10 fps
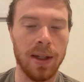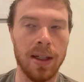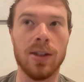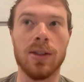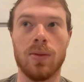it
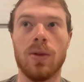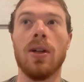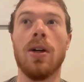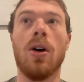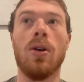just
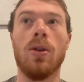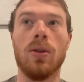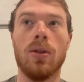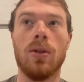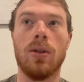
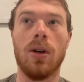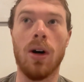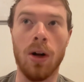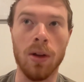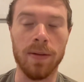all
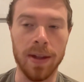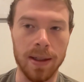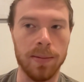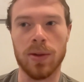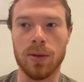of
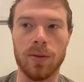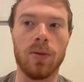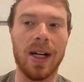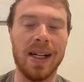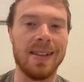them sort of
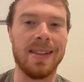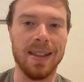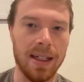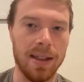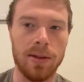rise
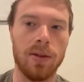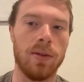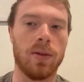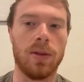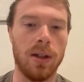together
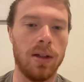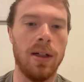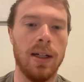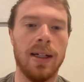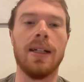
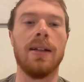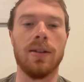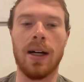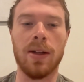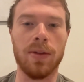overall. And
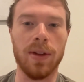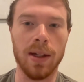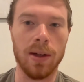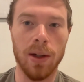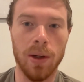I don't
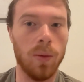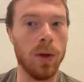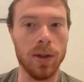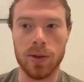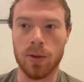think
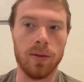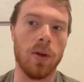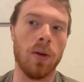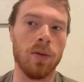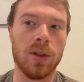one sort of
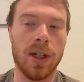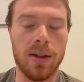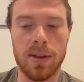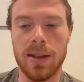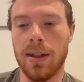
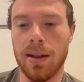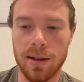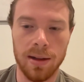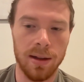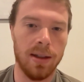overshadows the
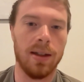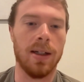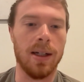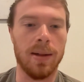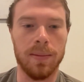other.
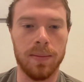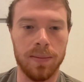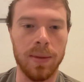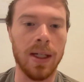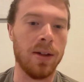But
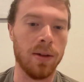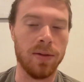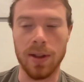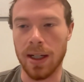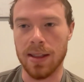yeah, I don't know
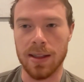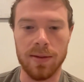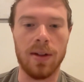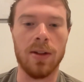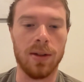if you guys
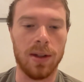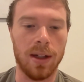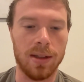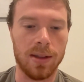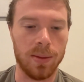have other
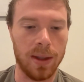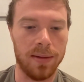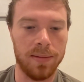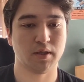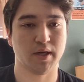thoughts as
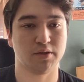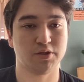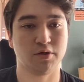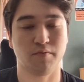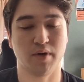well. Yeah,
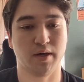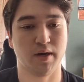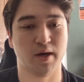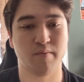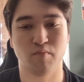so
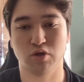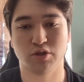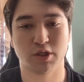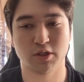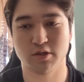what I'm
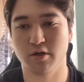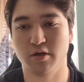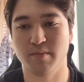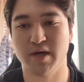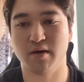most
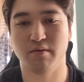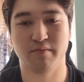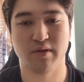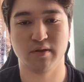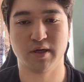concerned about
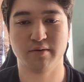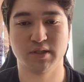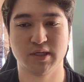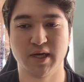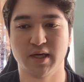with liquid
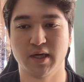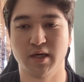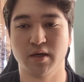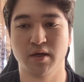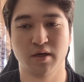
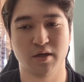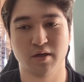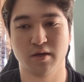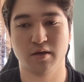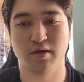staking
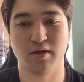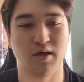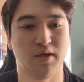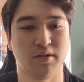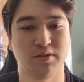
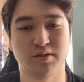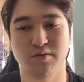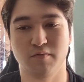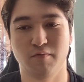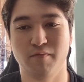is
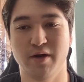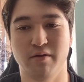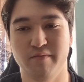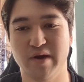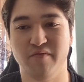where
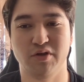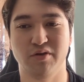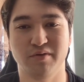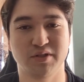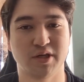the
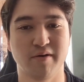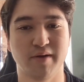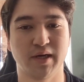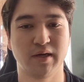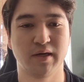revenue is
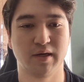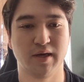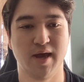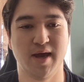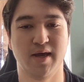going.
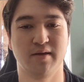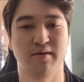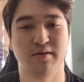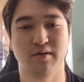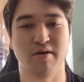
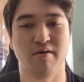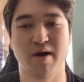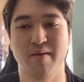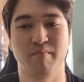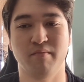And,
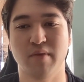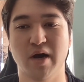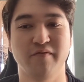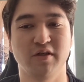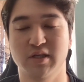I'm
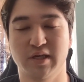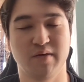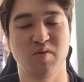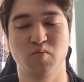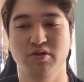obviously
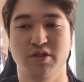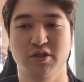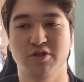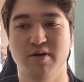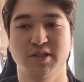going to be most
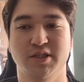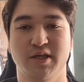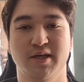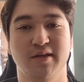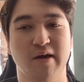
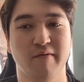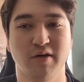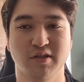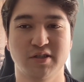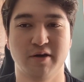interested in the
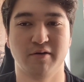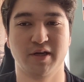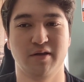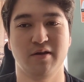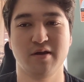governance
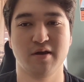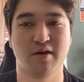token